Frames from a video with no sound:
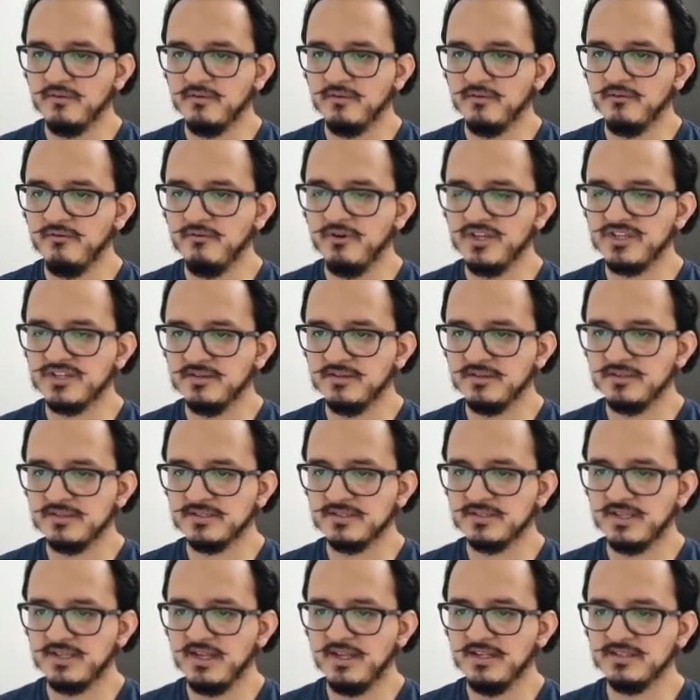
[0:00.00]
which
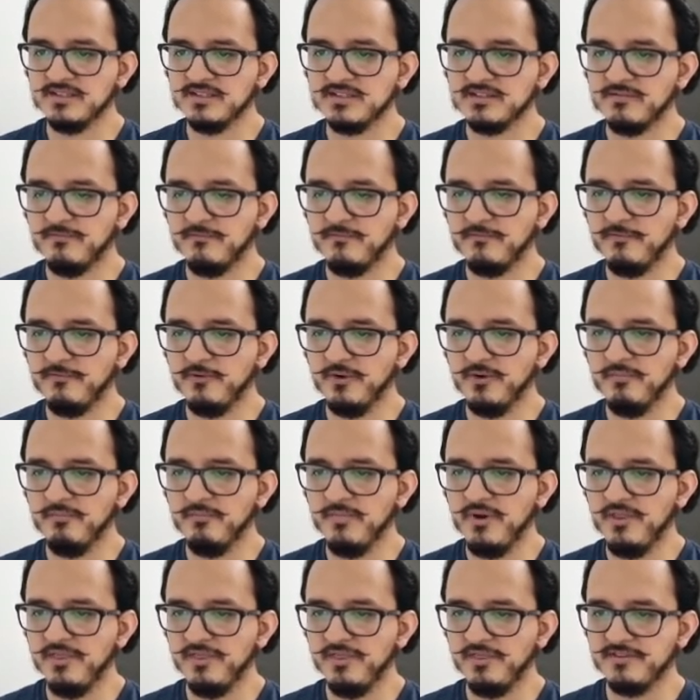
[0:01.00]
stands for
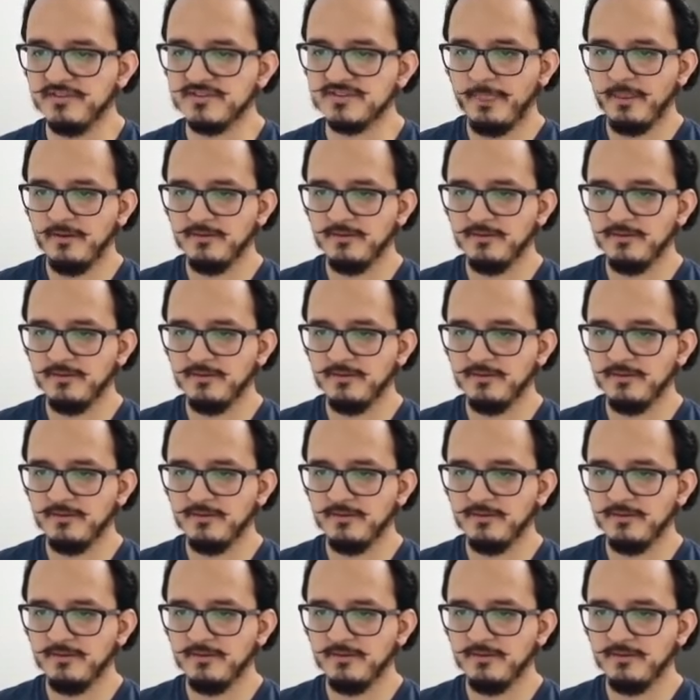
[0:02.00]
months.